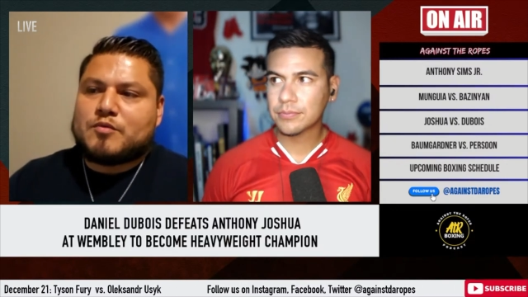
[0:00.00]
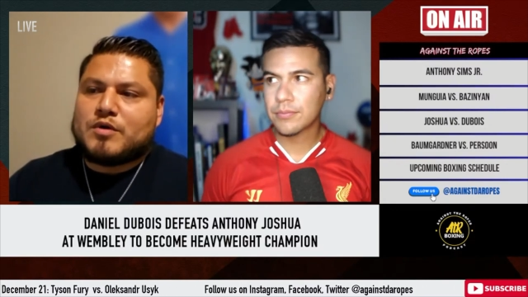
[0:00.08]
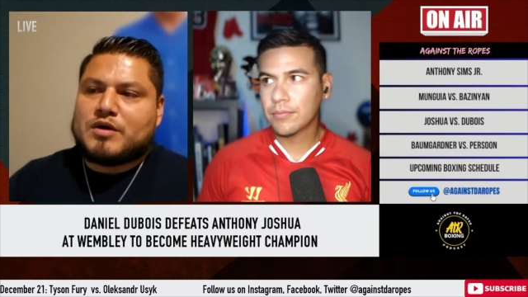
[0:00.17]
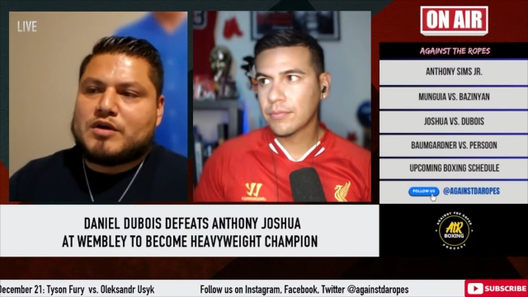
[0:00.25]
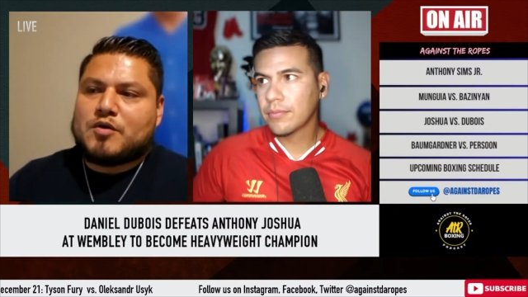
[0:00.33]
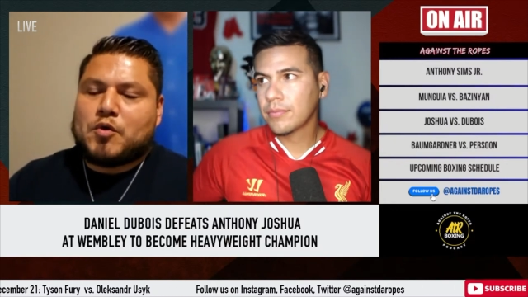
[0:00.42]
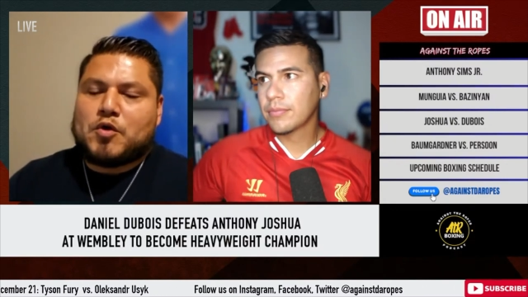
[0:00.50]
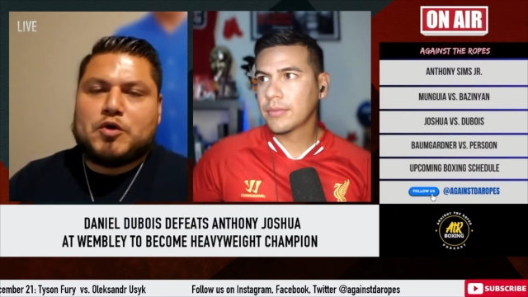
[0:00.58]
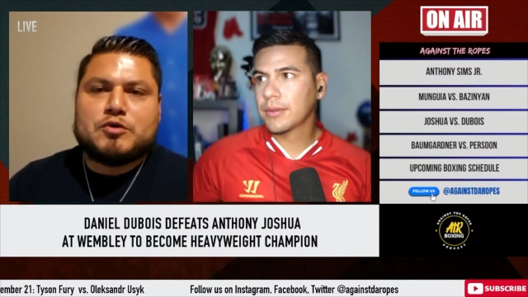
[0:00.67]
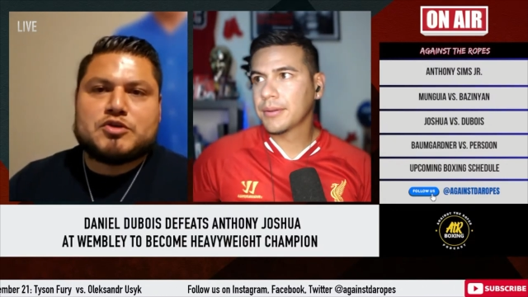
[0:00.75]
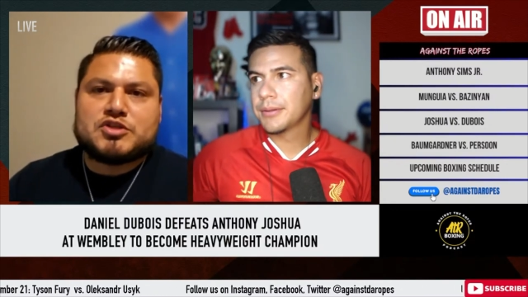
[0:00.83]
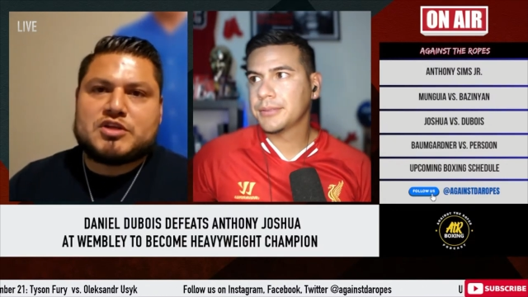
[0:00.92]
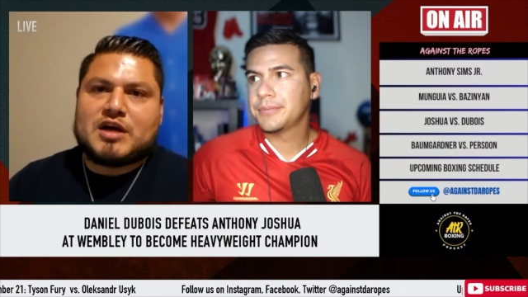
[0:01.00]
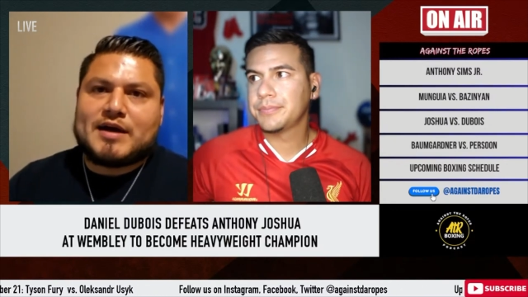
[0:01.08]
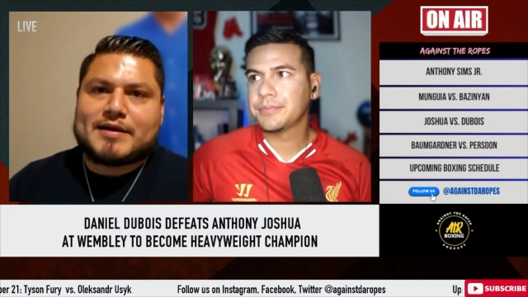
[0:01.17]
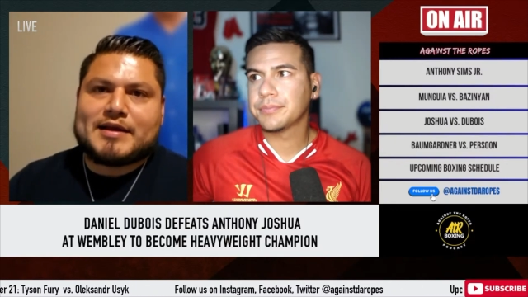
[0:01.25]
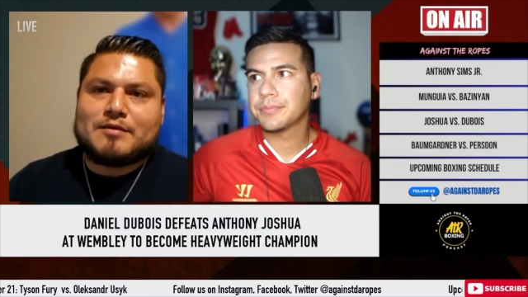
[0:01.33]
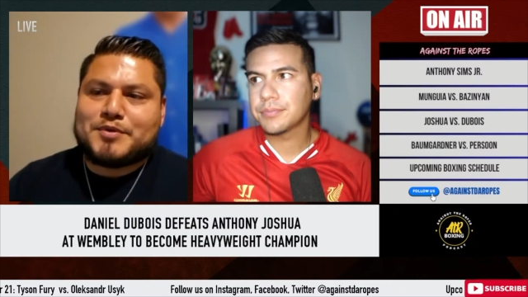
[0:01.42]
Speaker 1: One one huge
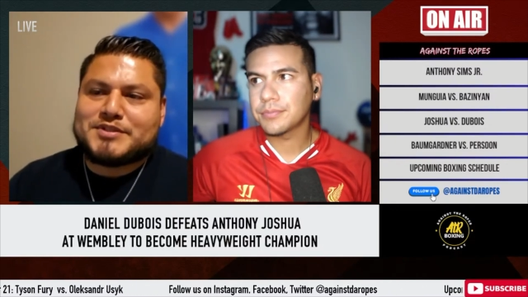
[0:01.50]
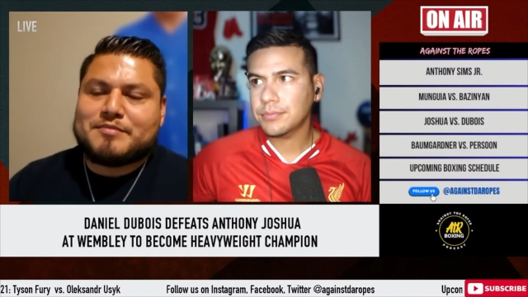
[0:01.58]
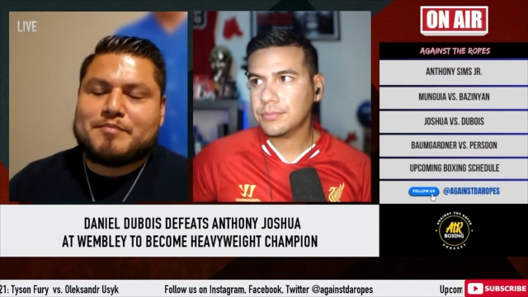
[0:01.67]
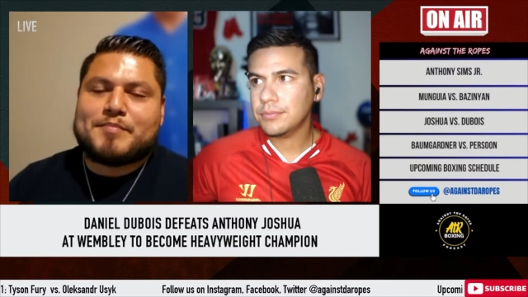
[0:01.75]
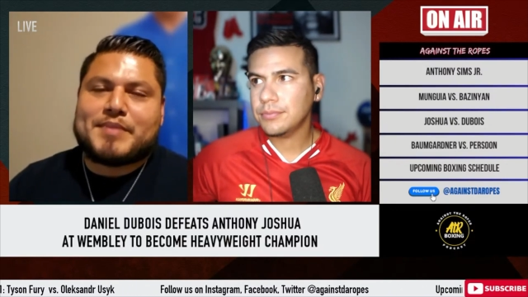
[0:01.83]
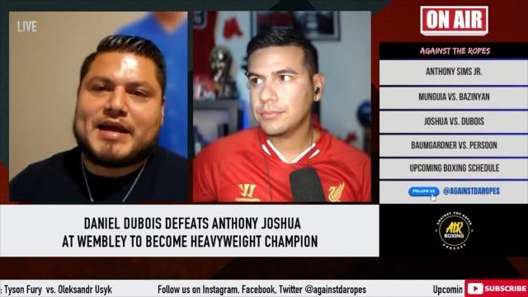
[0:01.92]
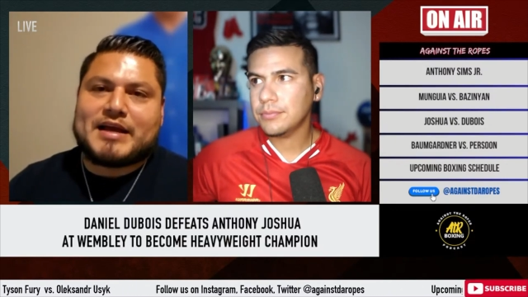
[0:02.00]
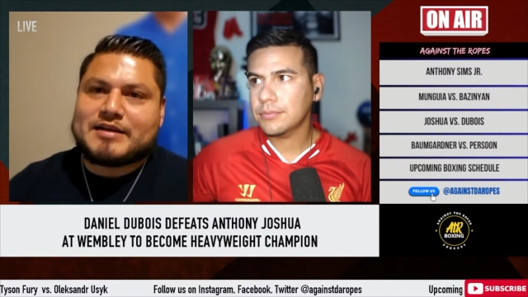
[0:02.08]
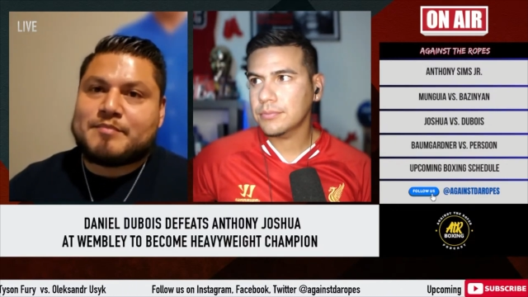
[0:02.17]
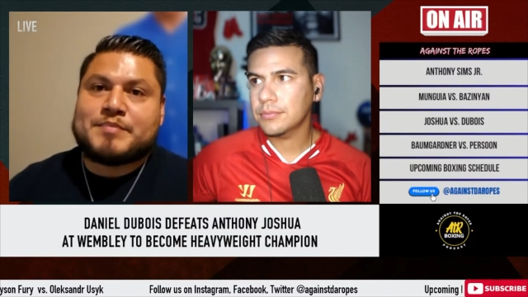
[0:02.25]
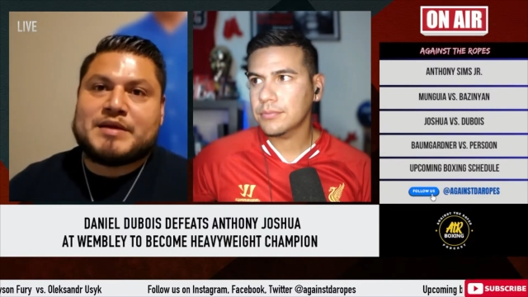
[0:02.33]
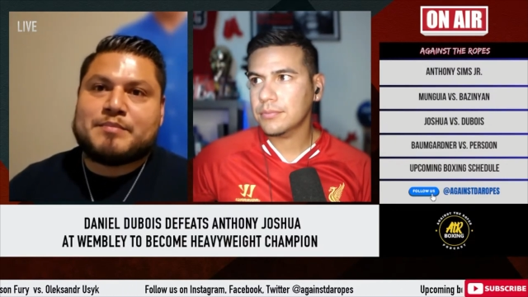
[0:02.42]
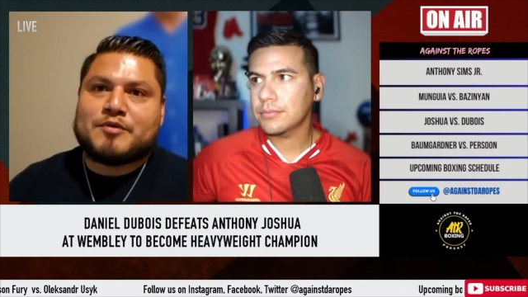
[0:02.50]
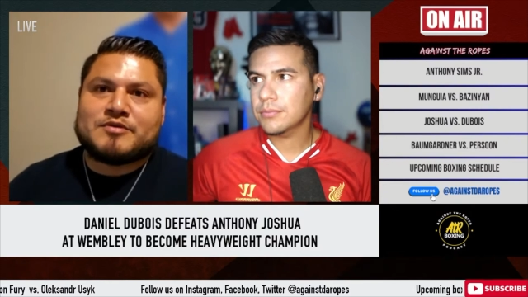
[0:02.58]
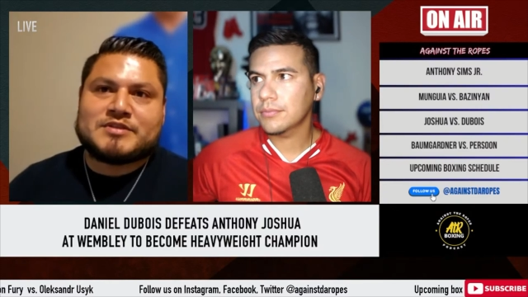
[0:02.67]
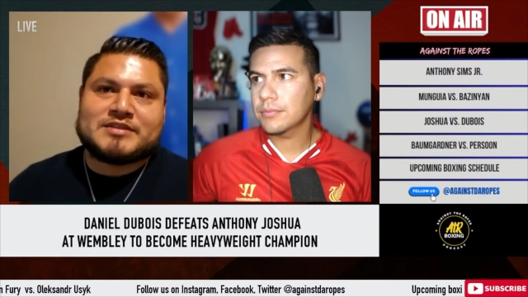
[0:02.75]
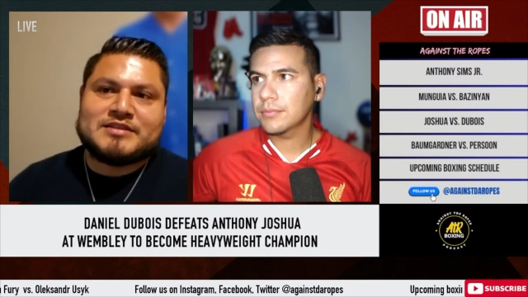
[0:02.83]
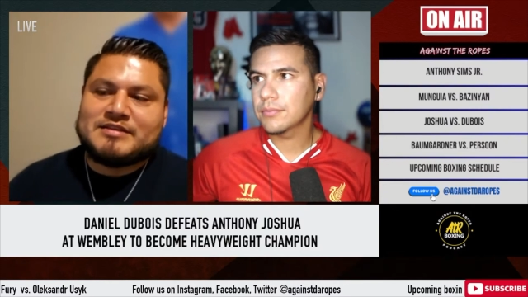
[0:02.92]
knockout puts him back in
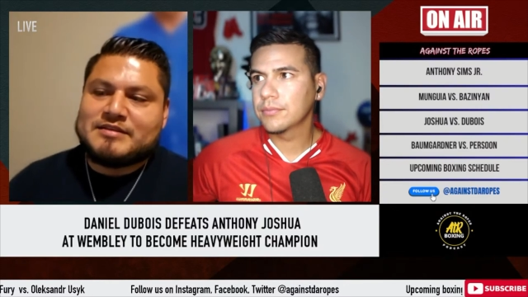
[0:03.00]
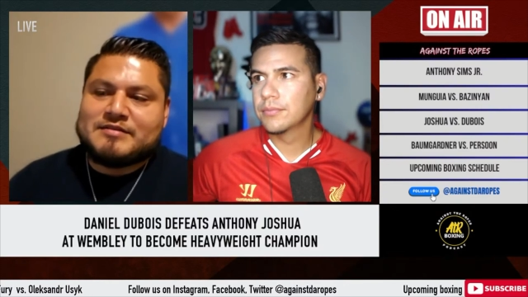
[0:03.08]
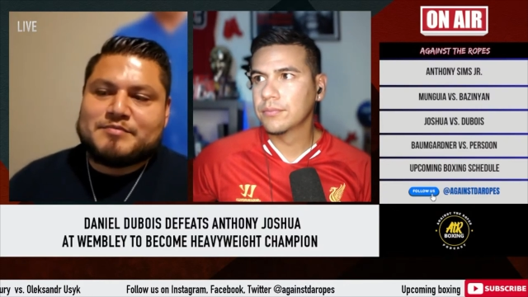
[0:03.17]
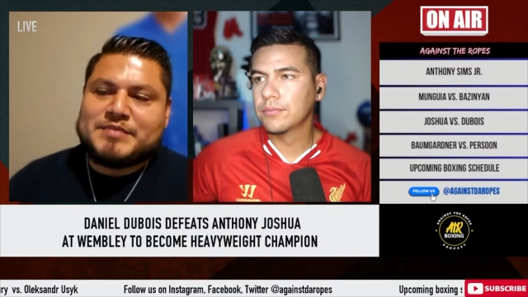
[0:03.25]
people's